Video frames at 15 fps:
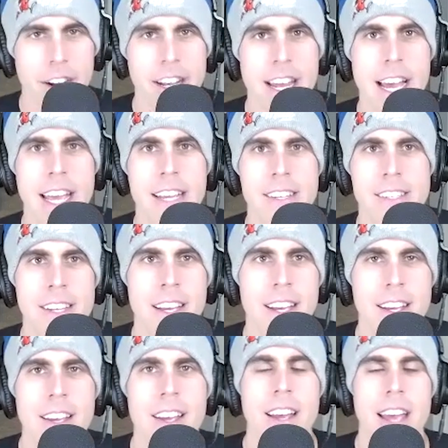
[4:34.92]
Very nice. Yeah.
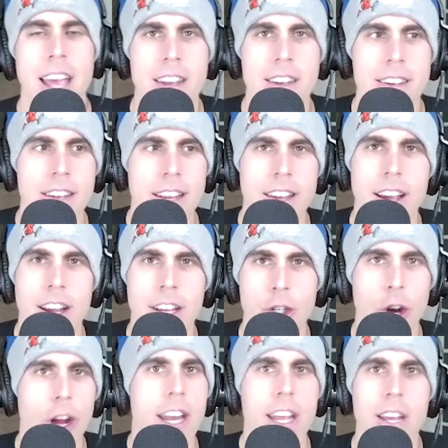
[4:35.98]
And
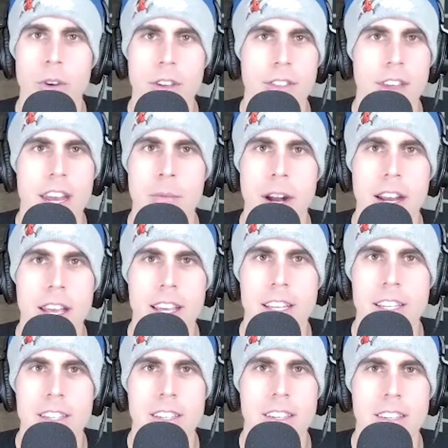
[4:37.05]
training with
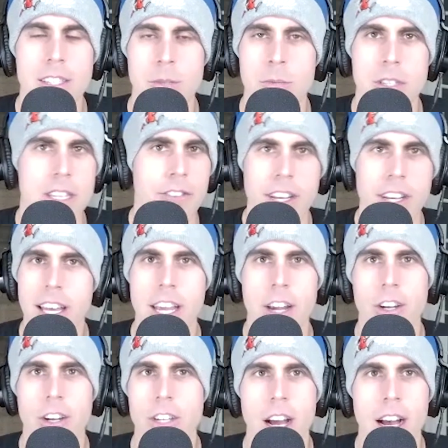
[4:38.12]
anybody specifically,
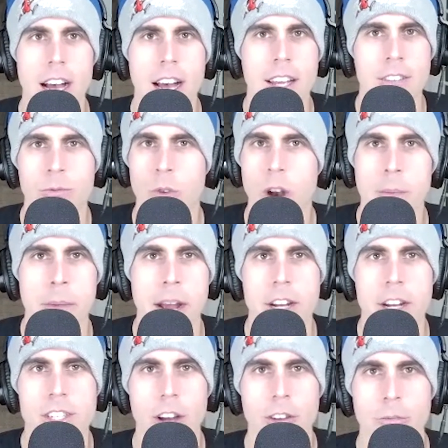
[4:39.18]
or running by
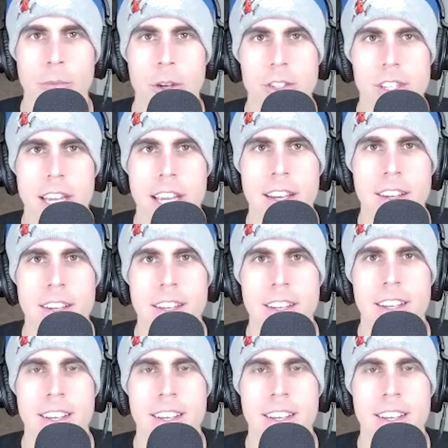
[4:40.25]
yourself mostly?